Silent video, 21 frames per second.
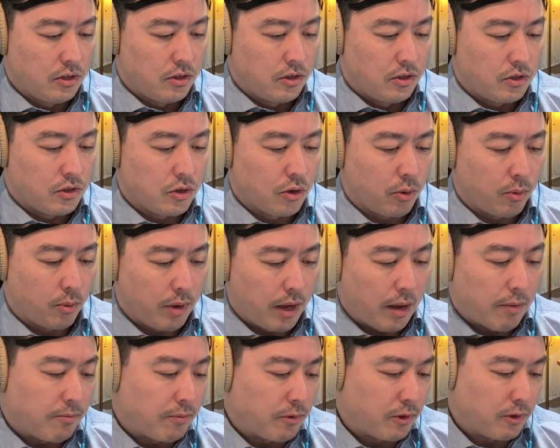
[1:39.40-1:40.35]
So
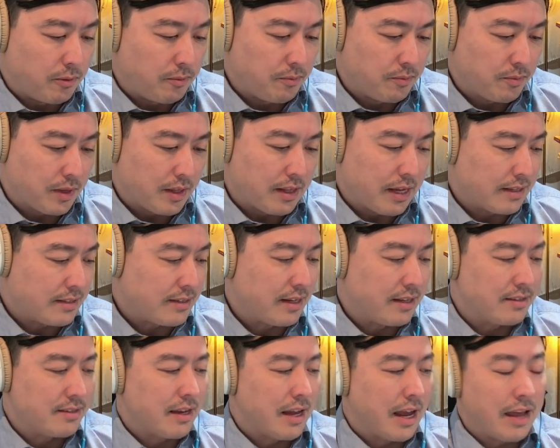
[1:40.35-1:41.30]
helpful in that
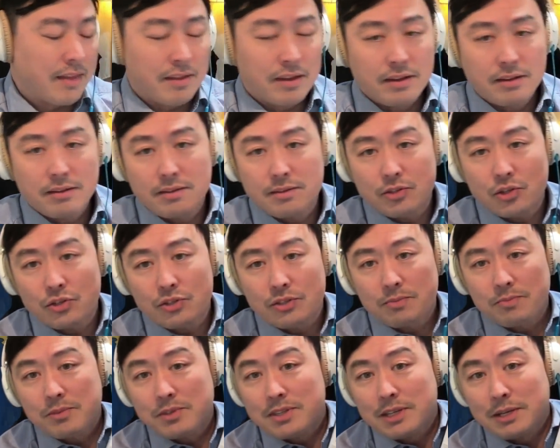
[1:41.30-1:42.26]
sense. And then
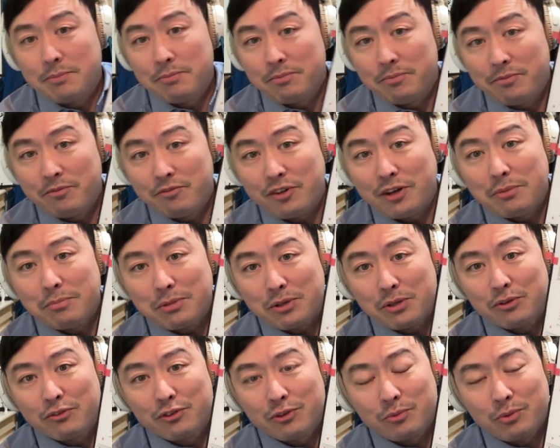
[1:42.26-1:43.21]
just some fun,
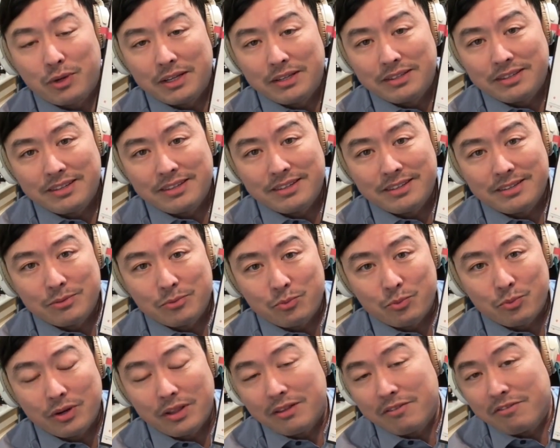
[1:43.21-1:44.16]
beautiful ones. This is
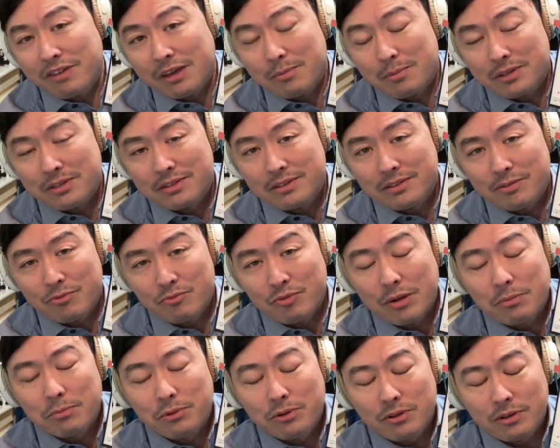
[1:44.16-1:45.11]
one of the famous,
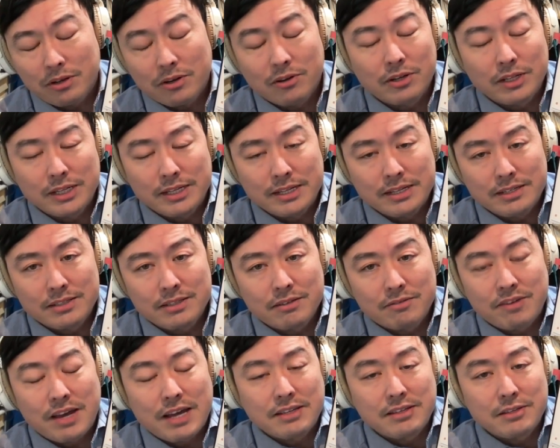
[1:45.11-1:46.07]
Red Bull currently does the
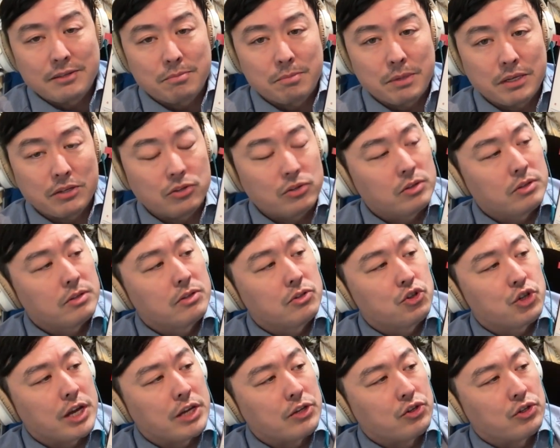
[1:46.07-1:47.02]
fastest pit
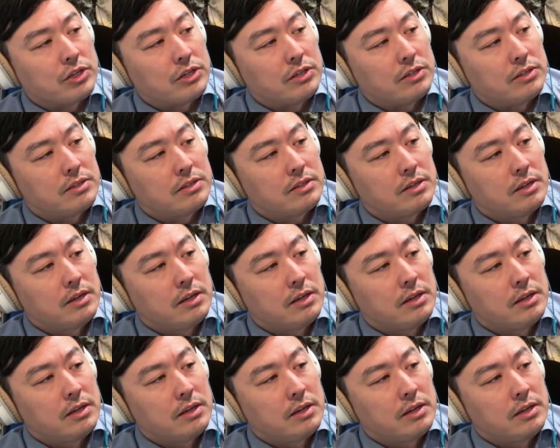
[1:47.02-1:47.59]
changes,